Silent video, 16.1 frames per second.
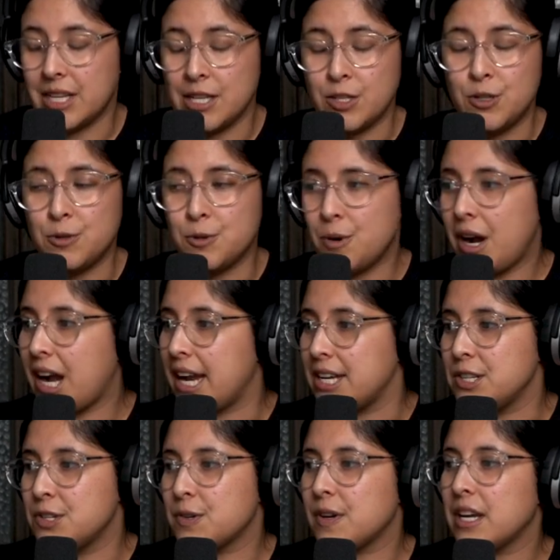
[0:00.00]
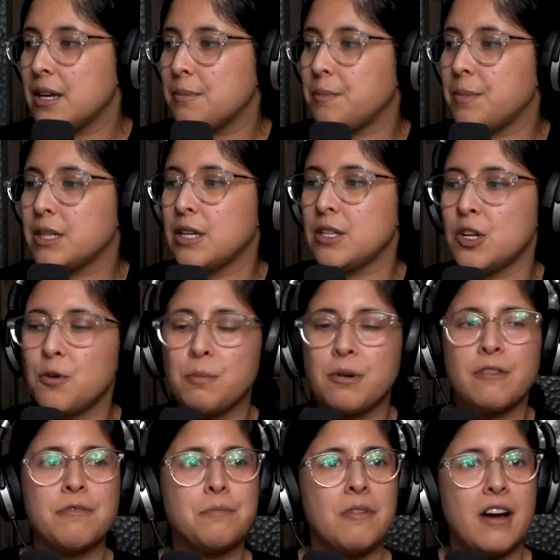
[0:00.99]
they do hydrate but they don't
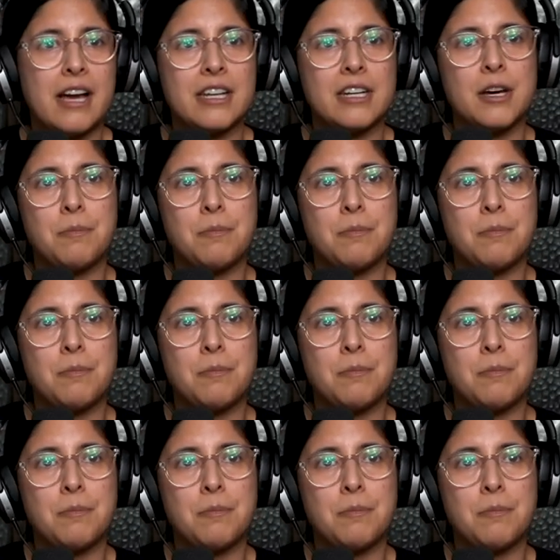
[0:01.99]
provide